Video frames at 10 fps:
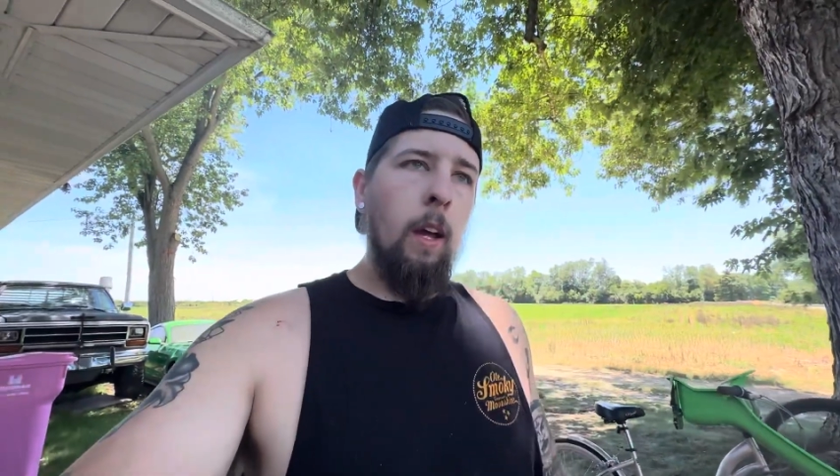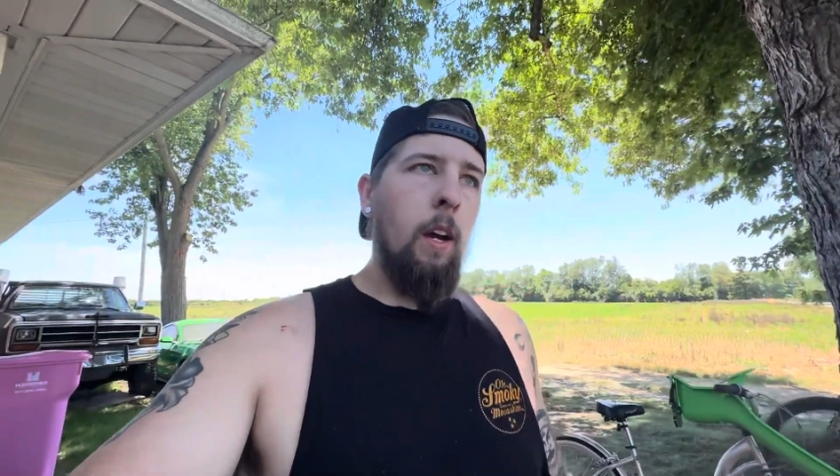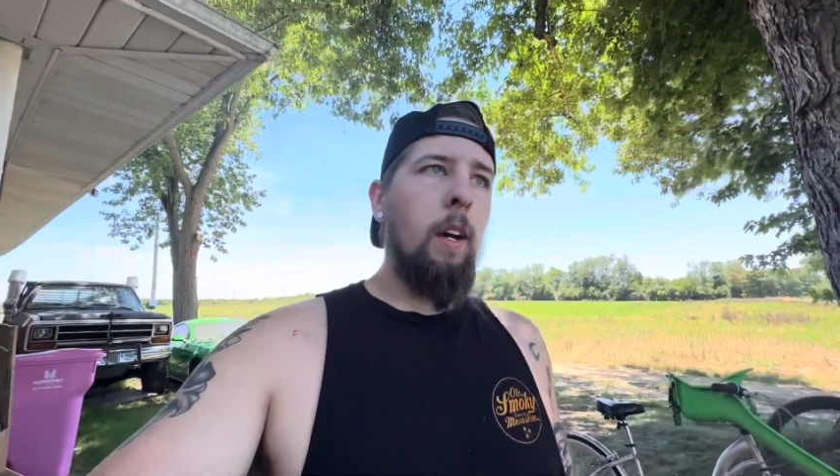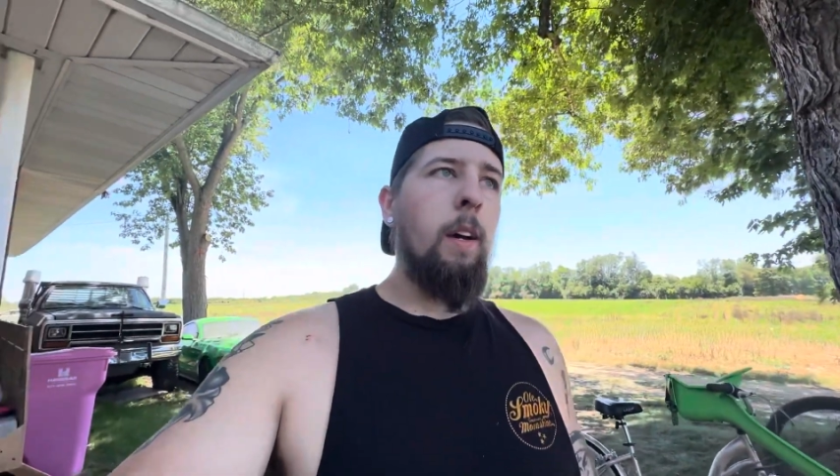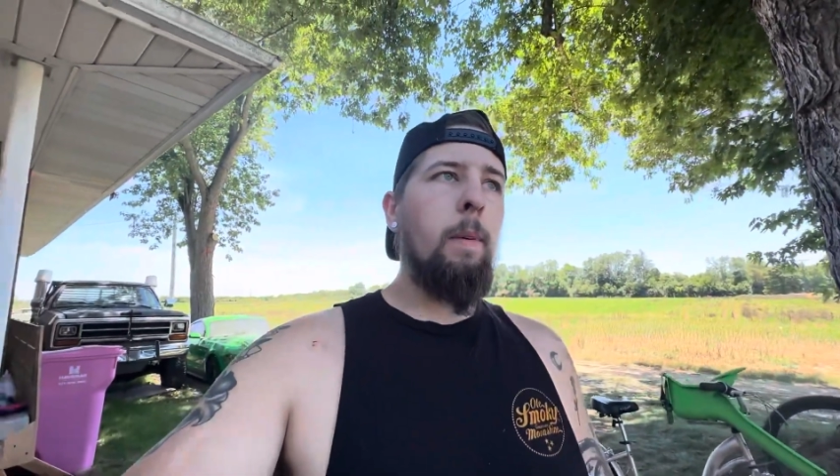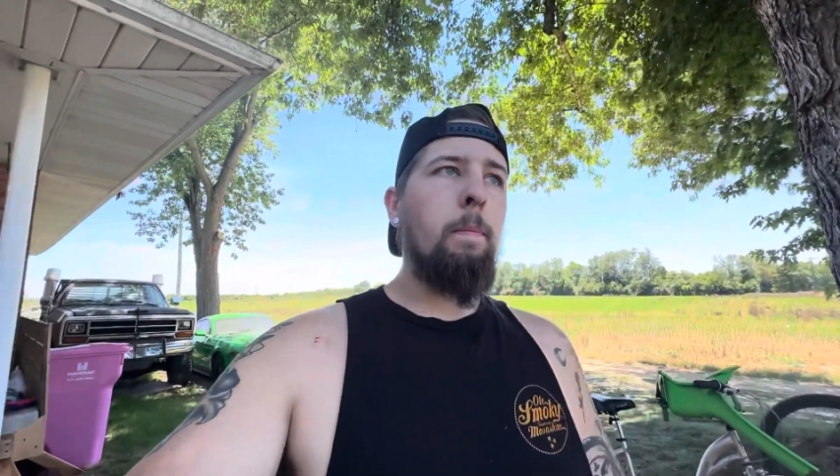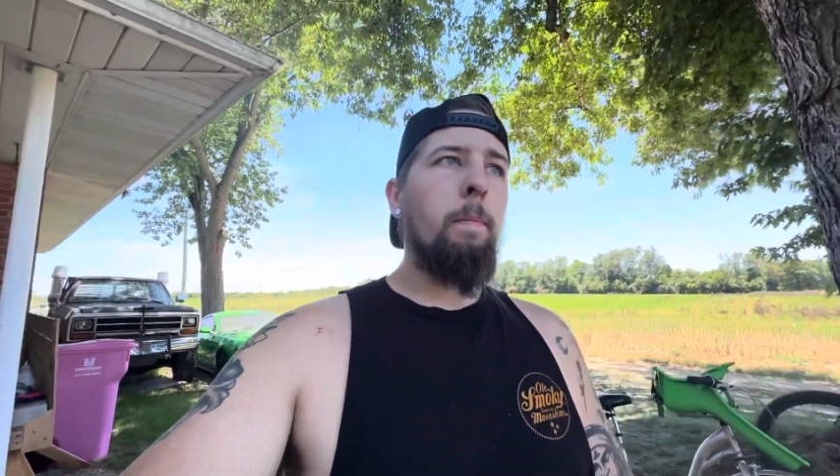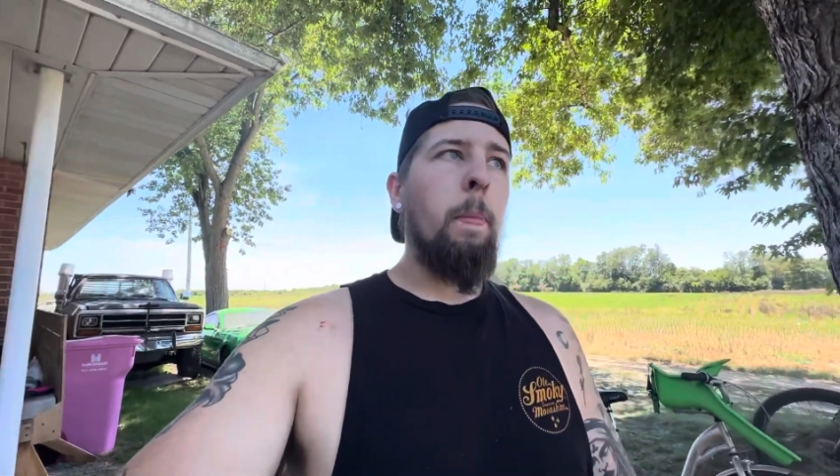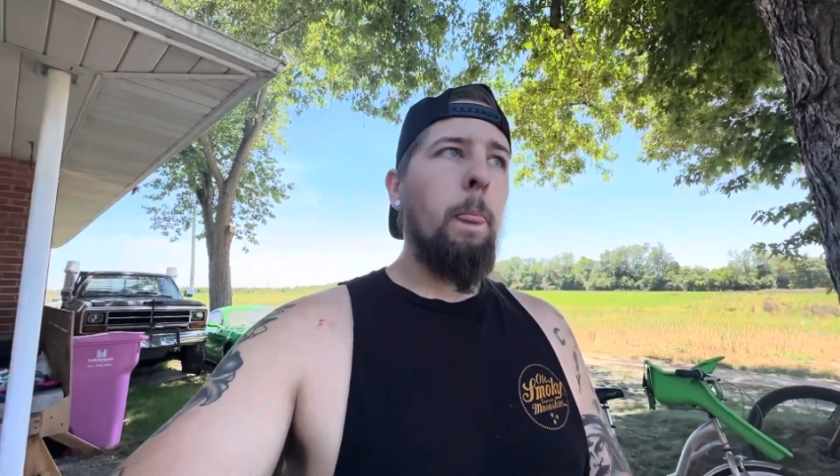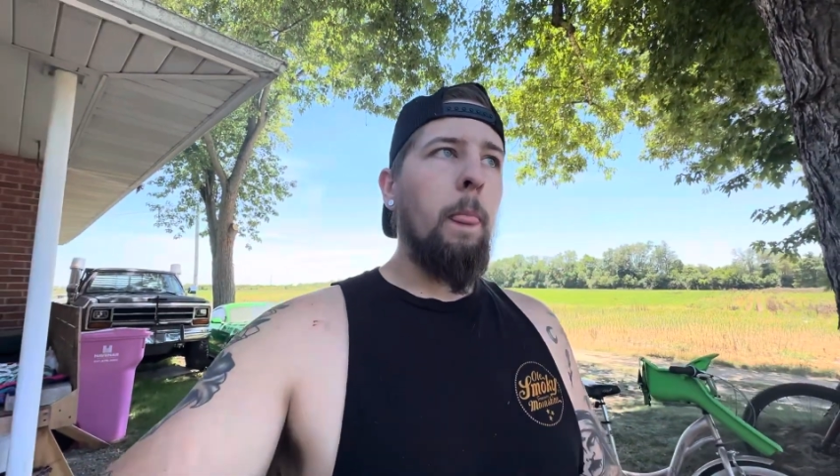And
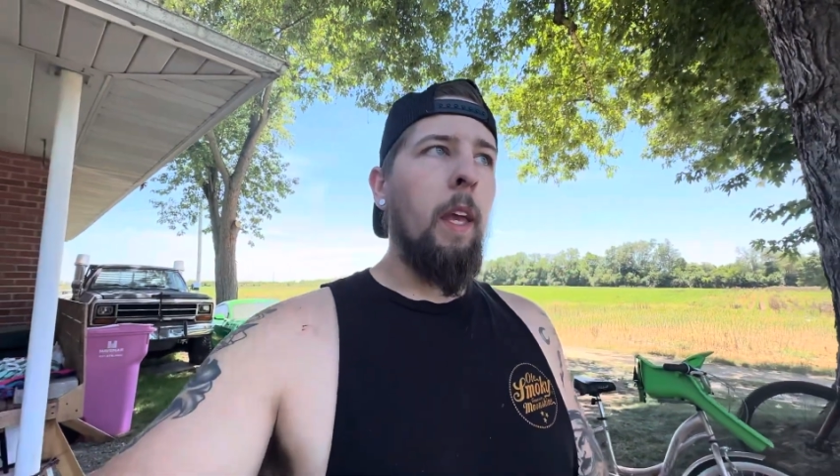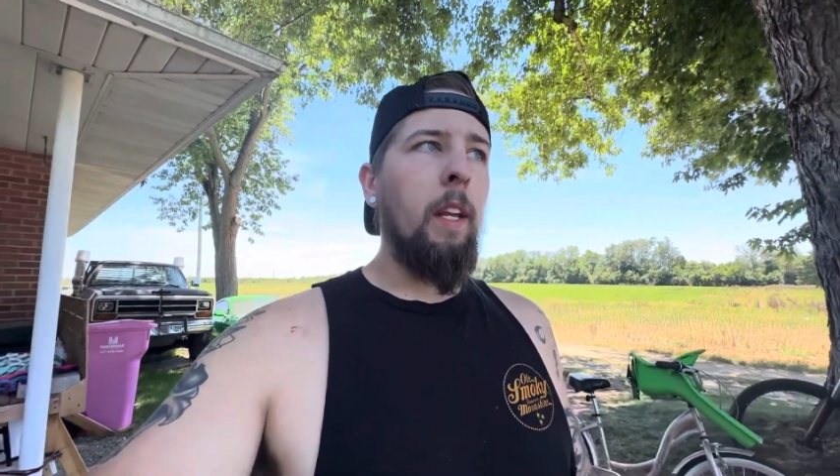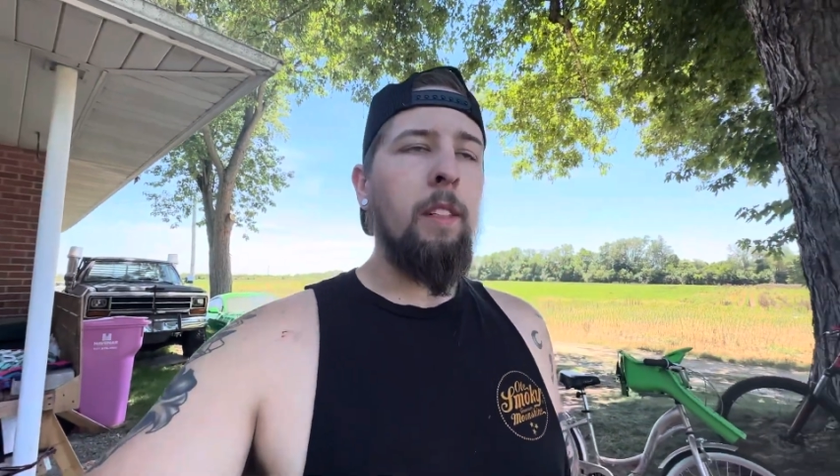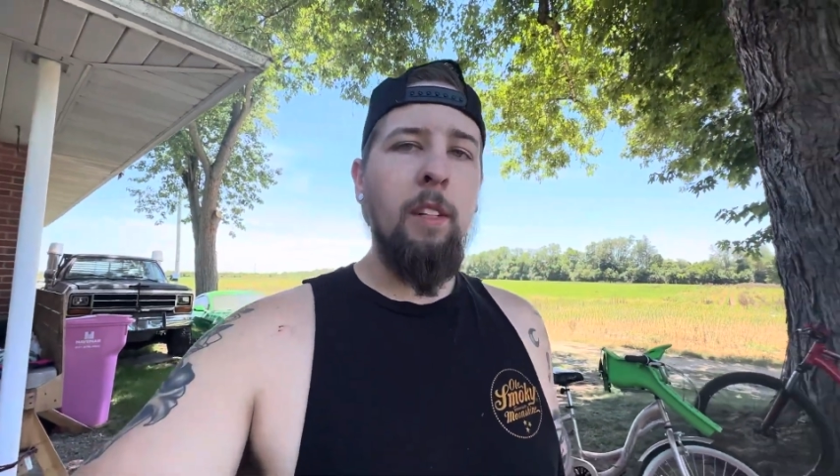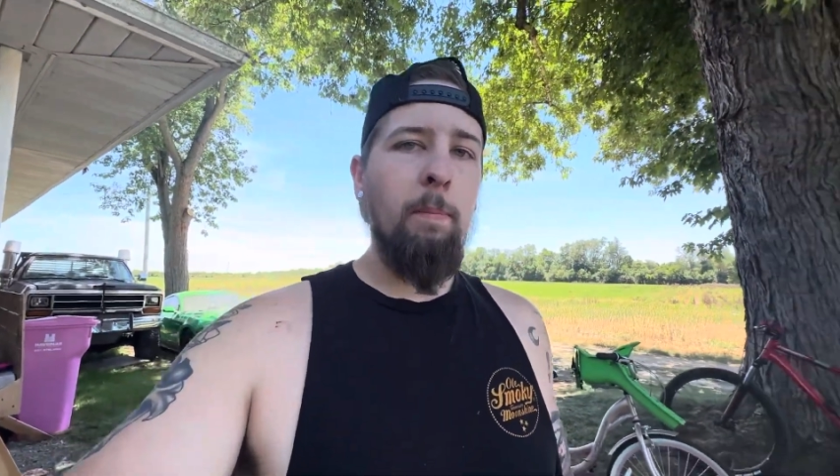it's a